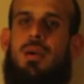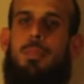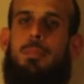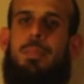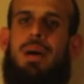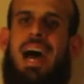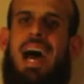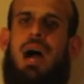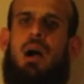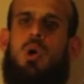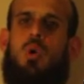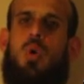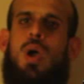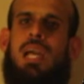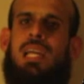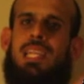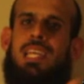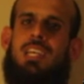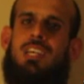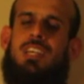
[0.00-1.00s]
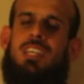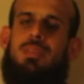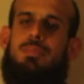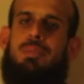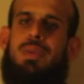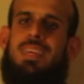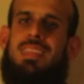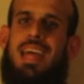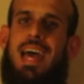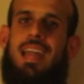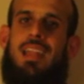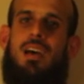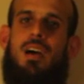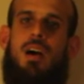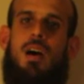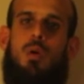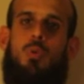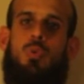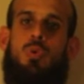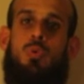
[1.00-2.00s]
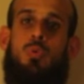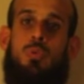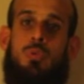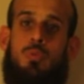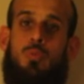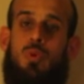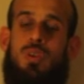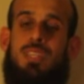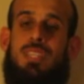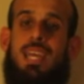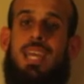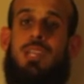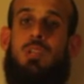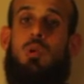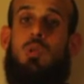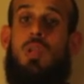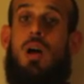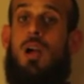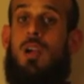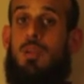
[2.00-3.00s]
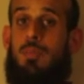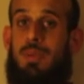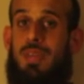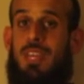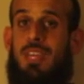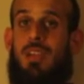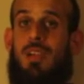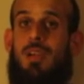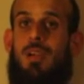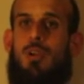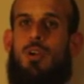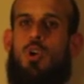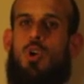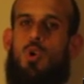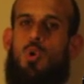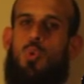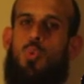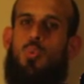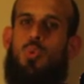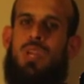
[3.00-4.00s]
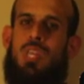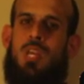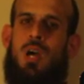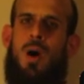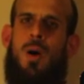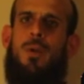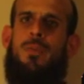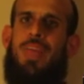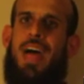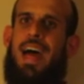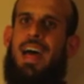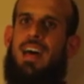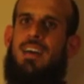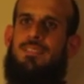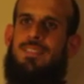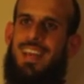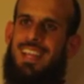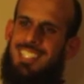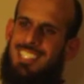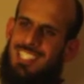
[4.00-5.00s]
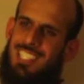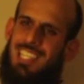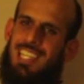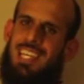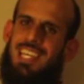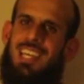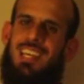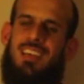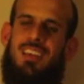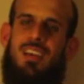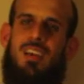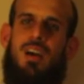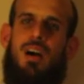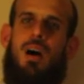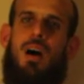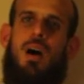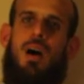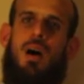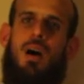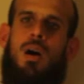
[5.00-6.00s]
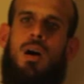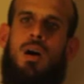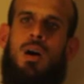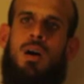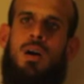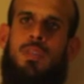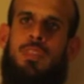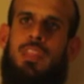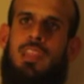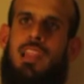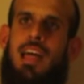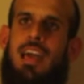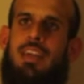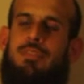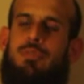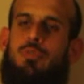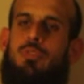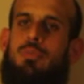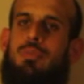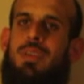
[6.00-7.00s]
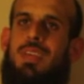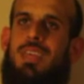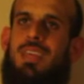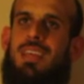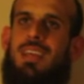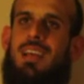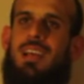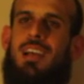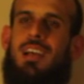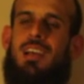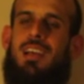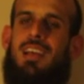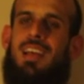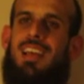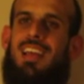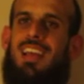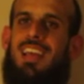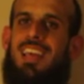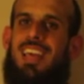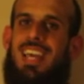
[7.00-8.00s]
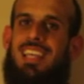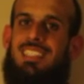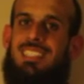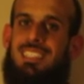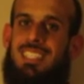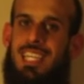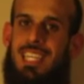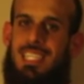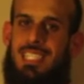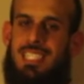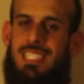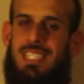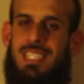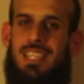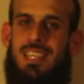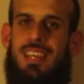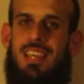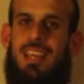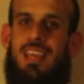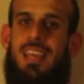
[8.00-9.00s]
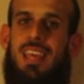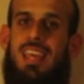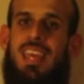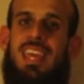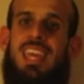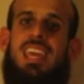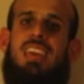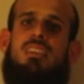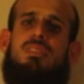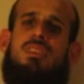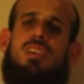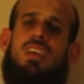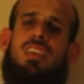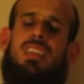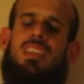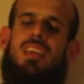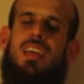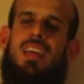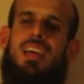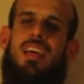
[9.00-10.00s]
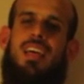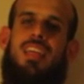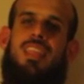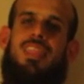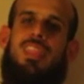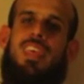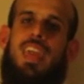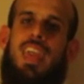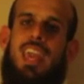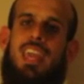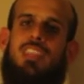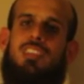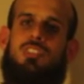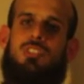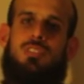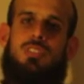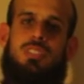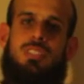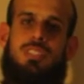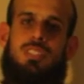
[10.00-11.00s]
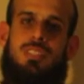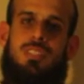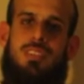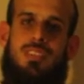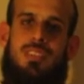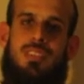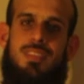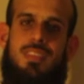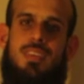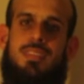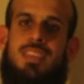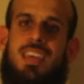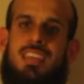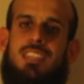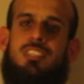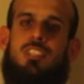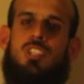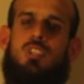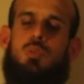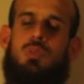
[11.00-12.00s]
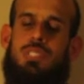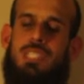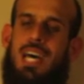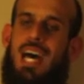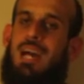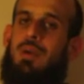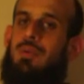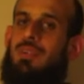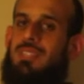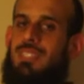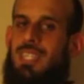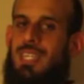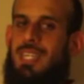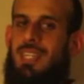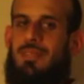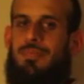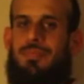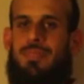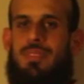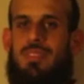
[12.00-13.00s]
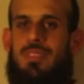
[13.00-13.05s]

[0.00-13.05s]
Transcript: but how quickly could it be that we would one day no longer be here? We know that eventually all the life will be extinct. Even the angels, that they too will die one day.